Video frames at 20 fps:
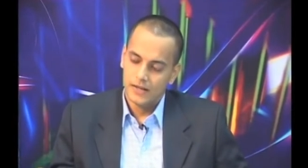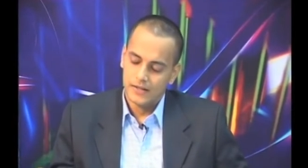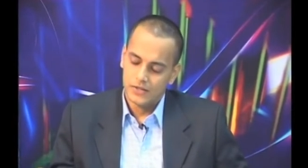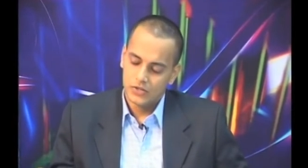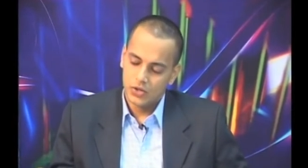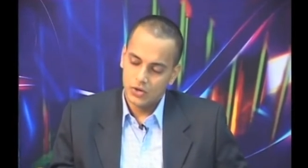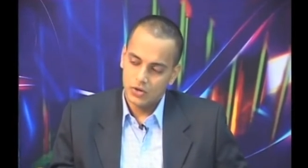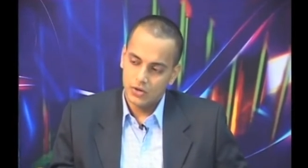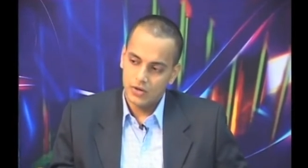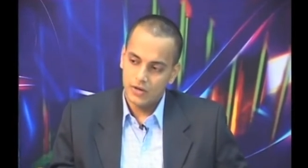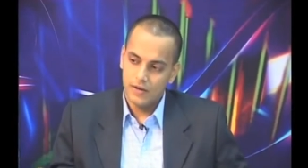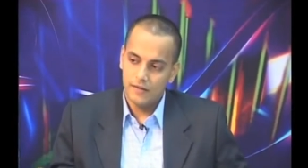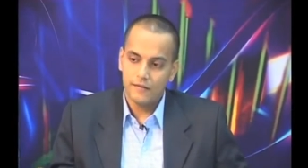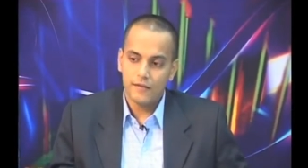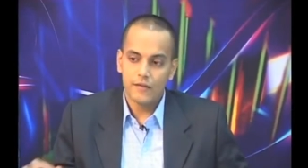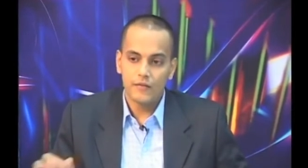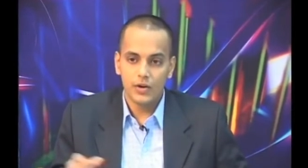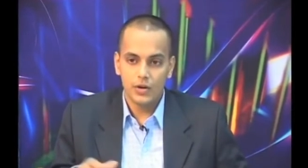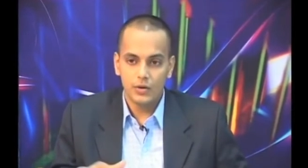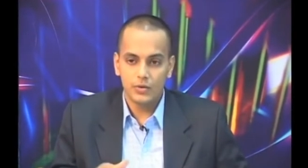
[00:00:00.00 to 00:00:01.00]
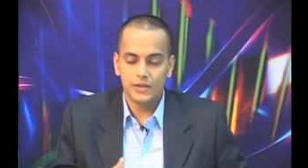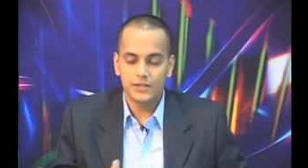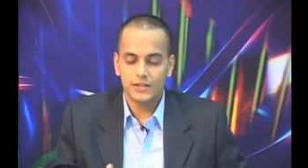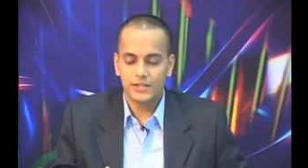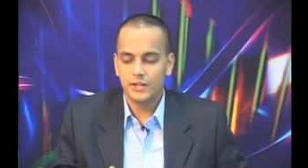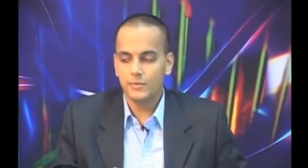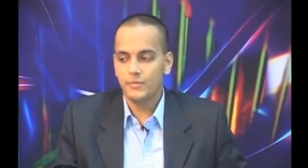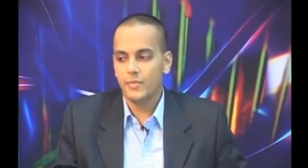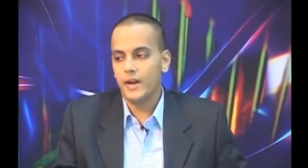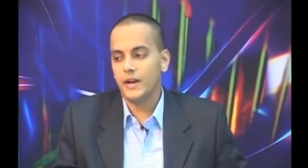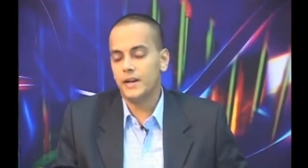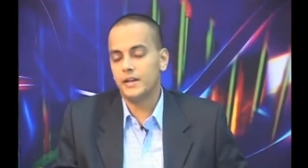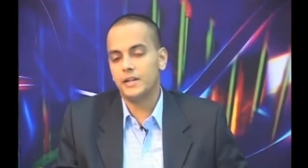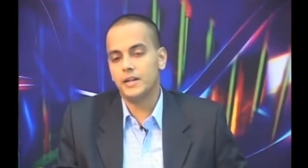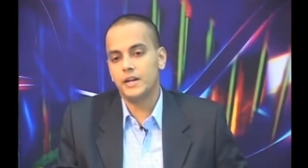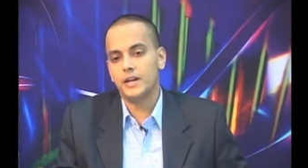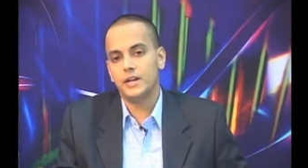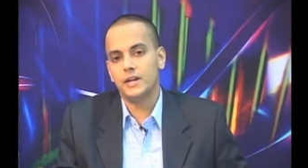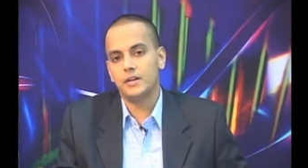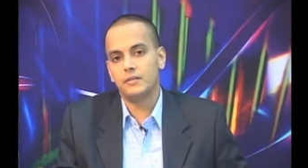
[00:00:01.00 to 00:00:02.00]
So, if we were to estimate
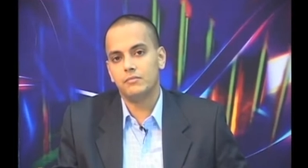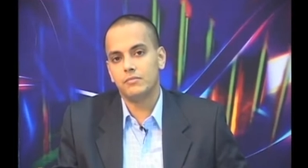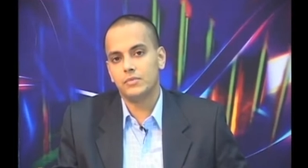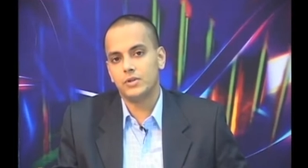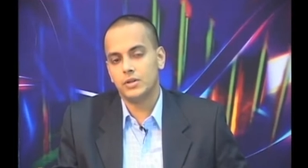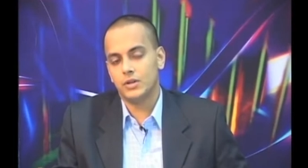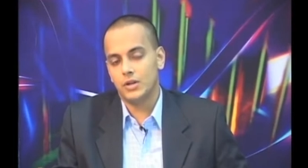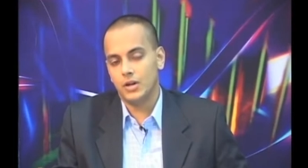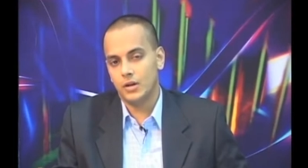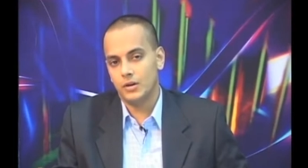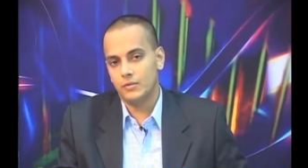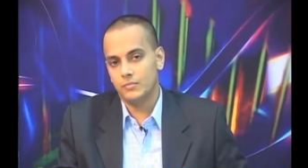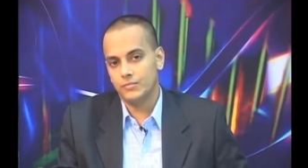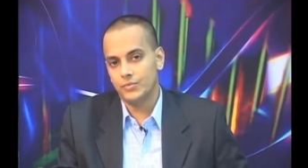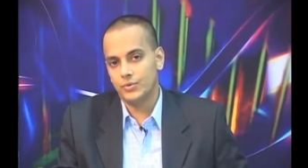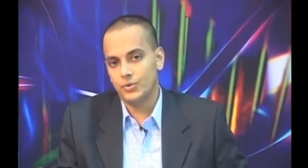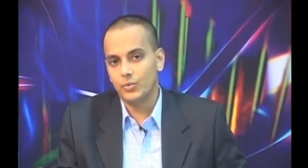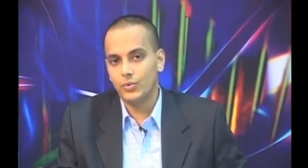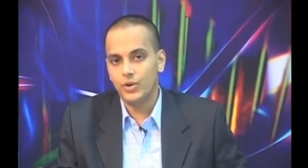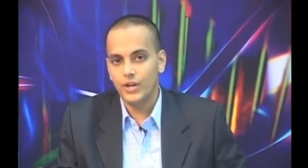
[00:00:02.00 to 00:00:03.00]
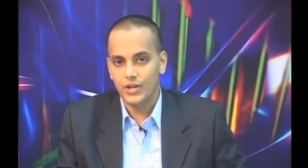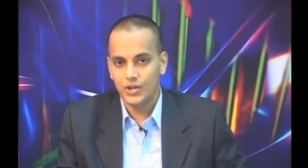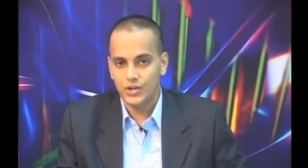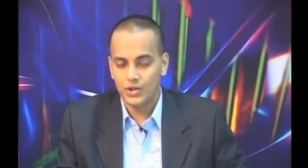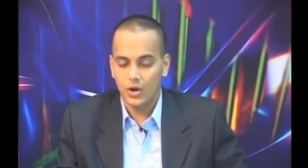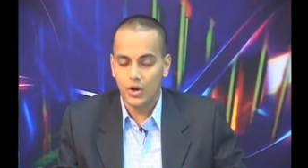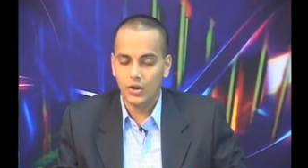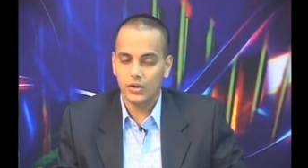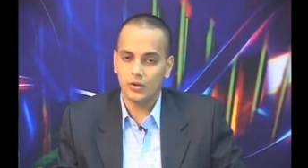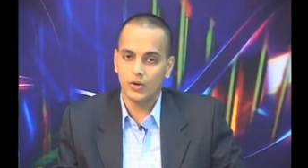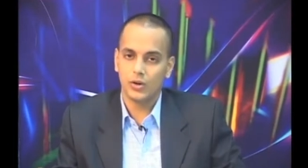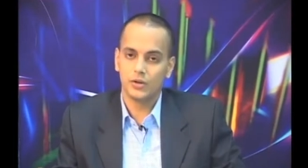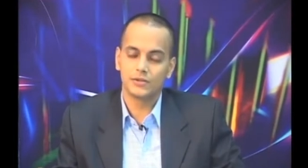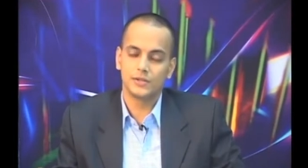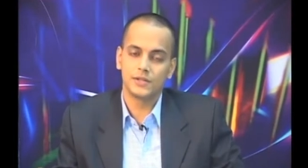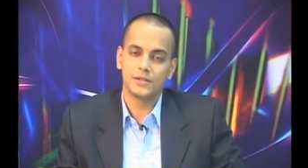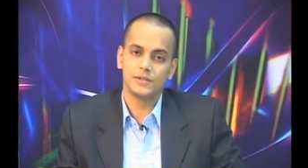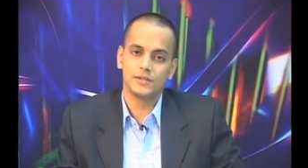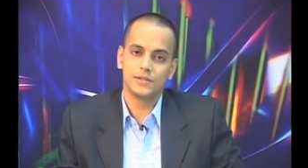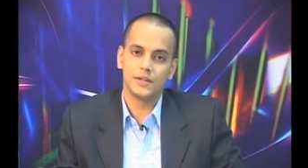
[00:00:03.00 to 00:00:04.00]
the 2D um, shock
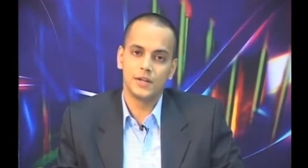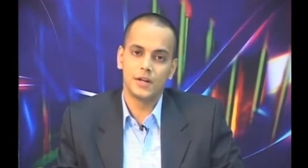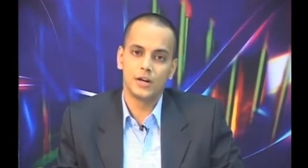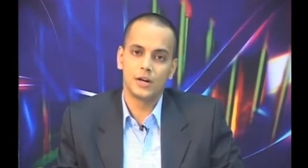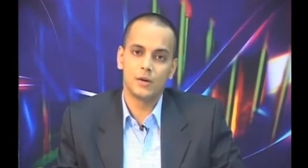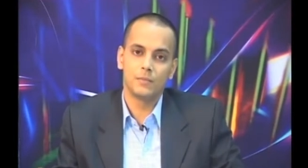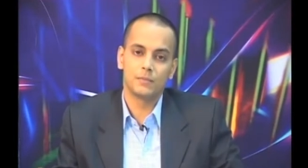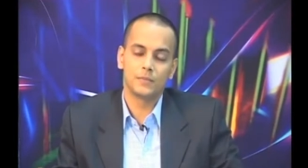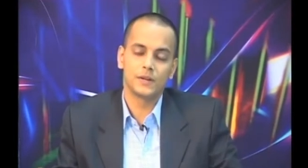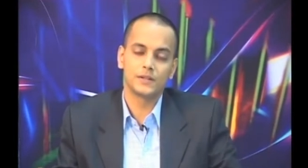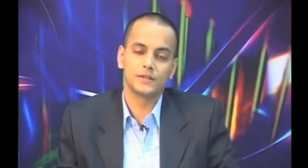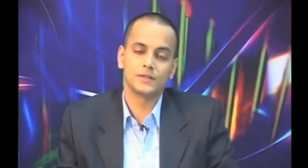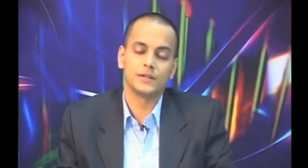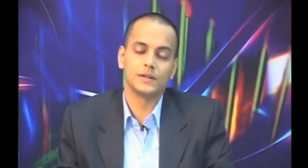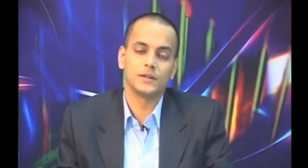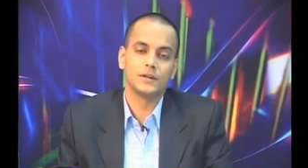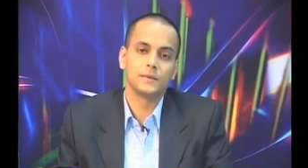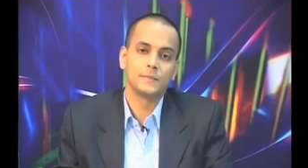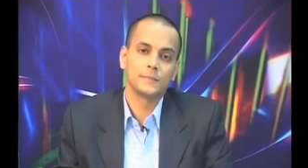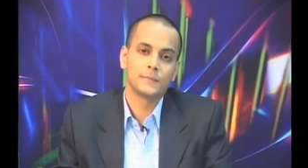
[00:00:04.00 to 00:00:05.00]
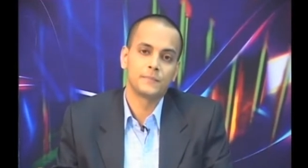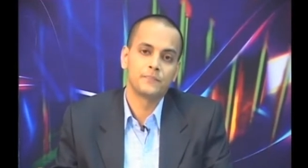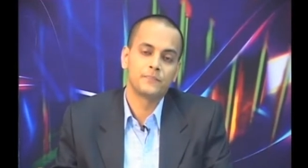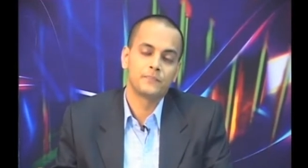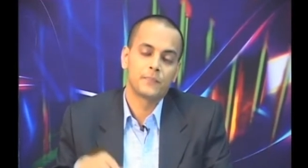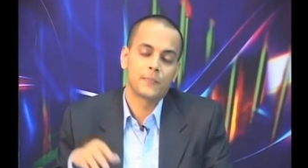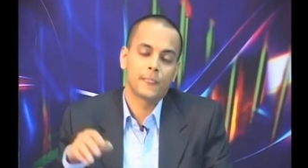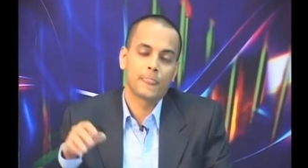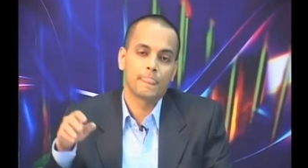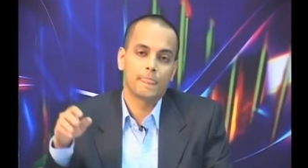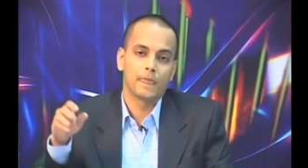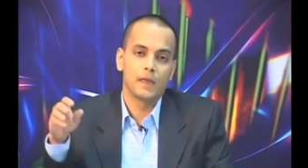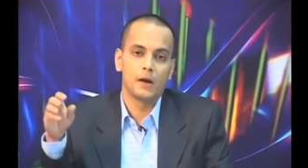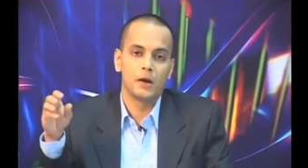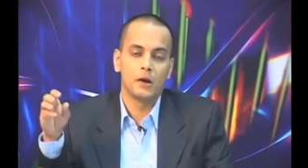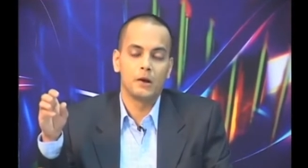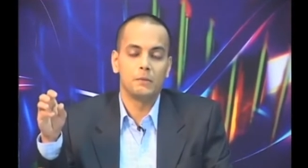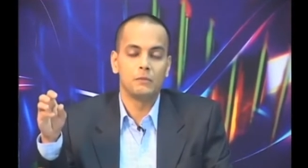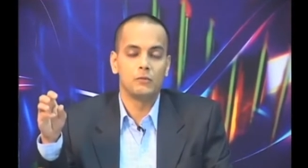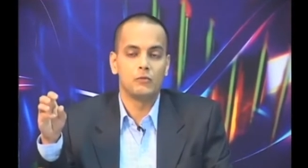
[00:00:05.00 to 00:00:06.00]
losses in a compressor,
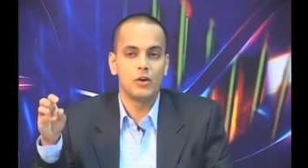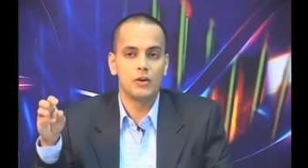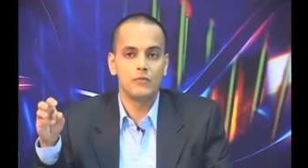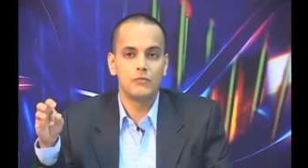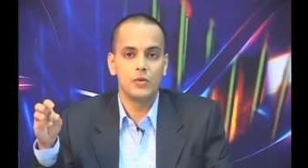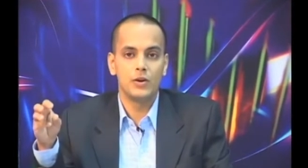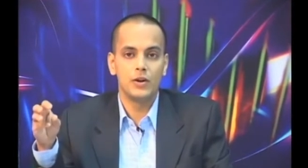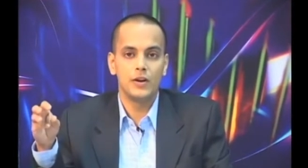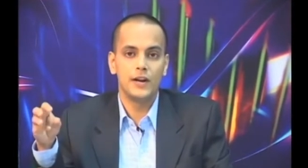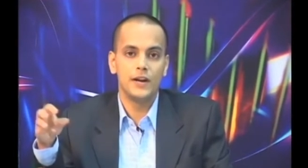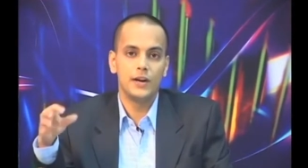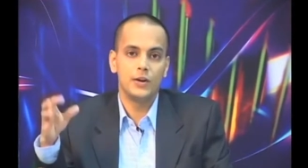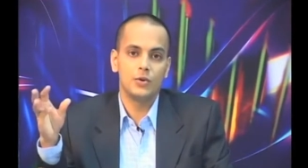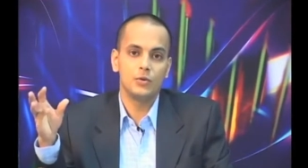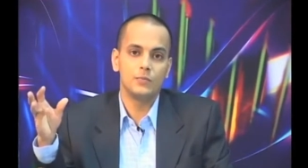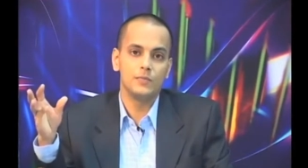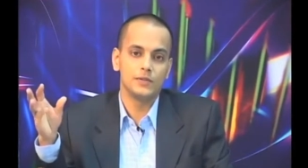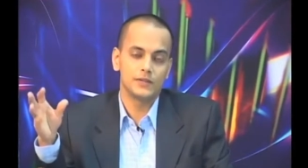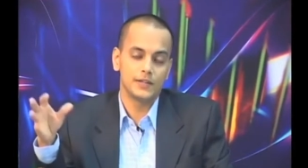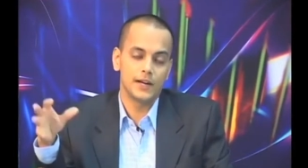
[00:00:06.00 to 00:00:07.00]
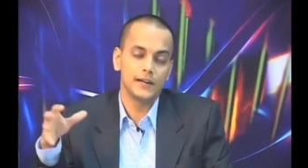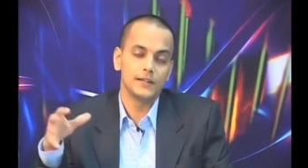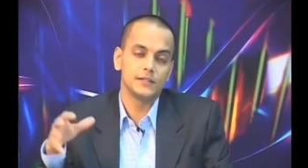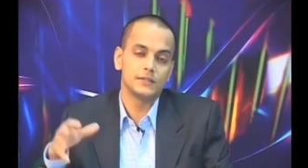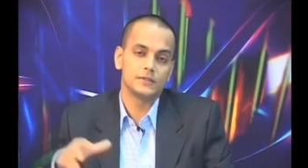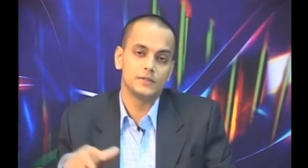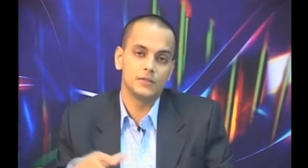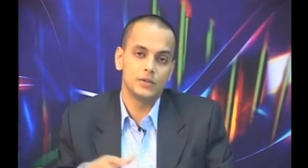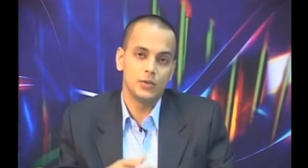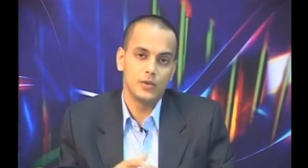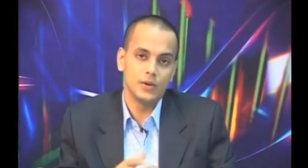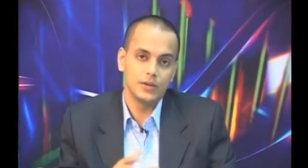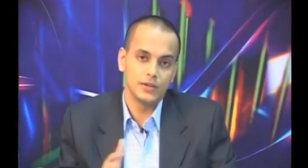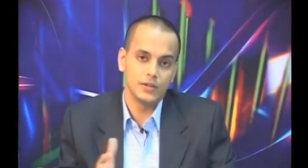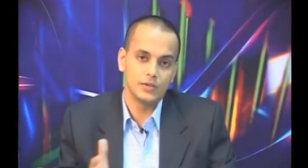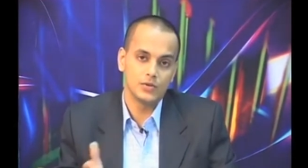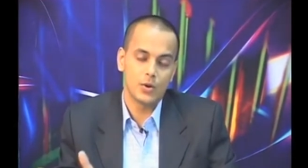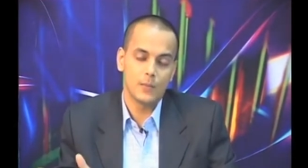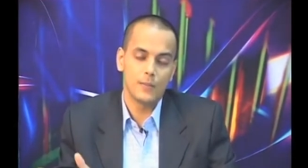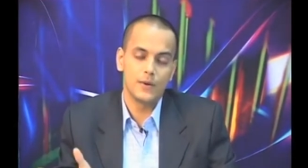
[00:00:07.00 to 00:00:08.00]
one would need to besides knowing
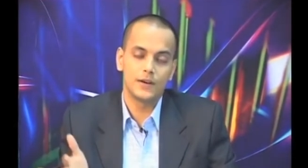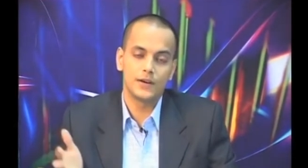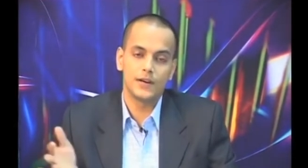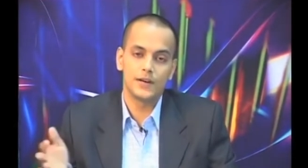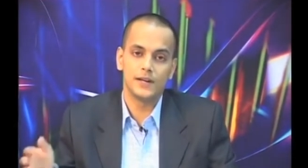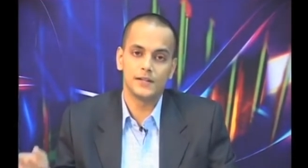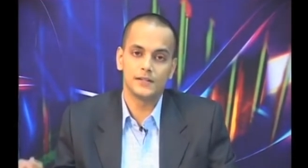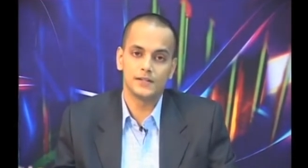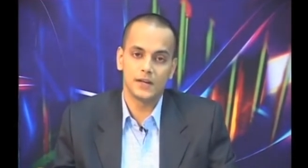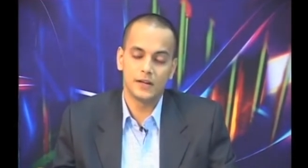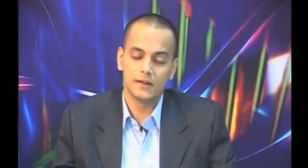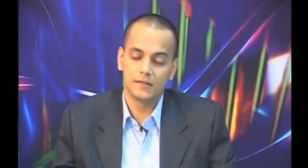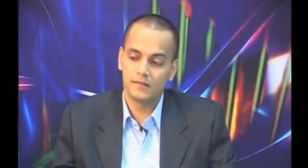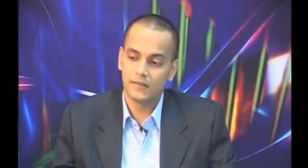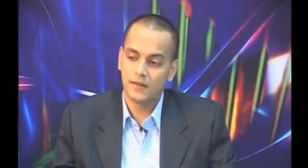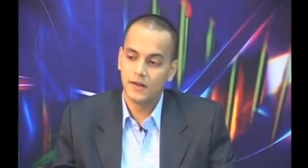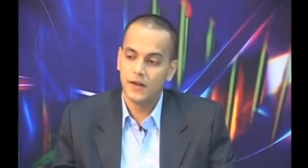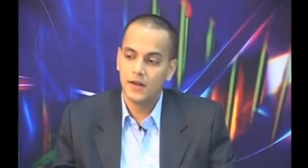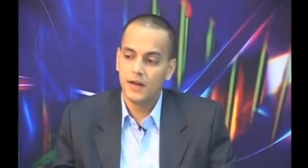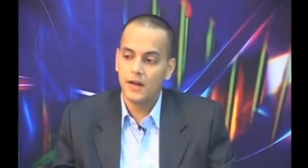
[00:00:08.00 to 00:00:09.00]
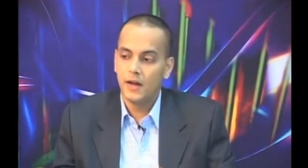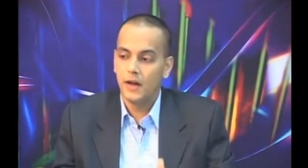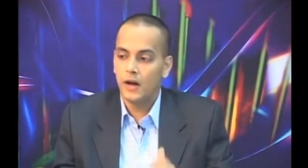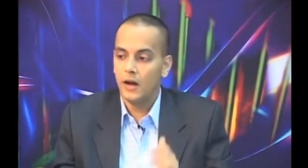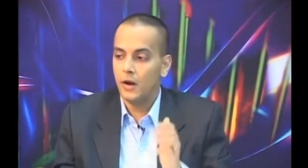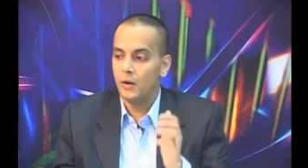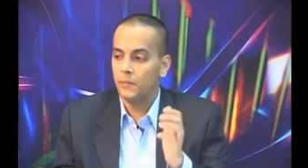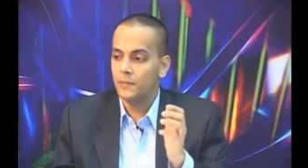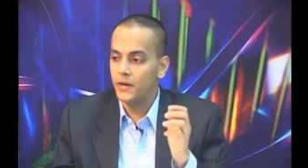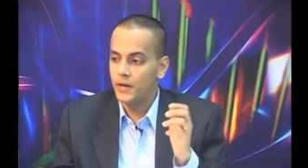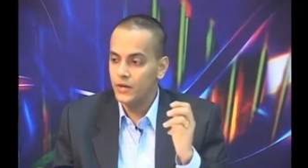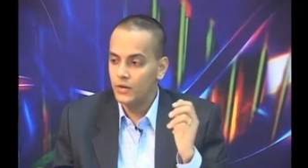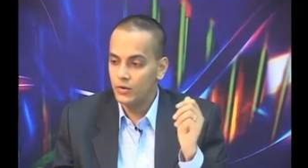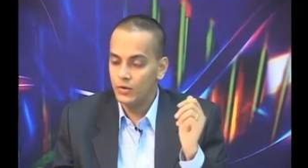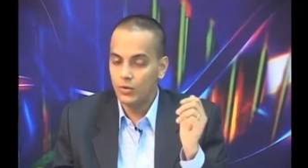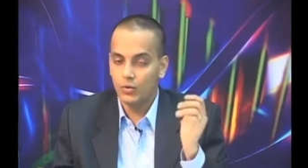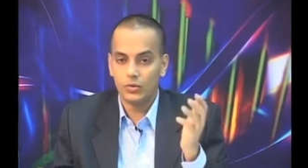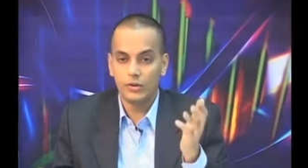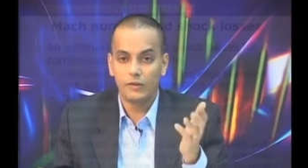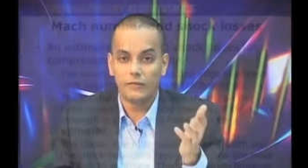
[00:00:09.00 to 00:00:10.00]
the geometry itself, um, need to
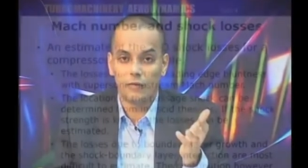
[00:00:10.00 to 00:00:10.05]
know the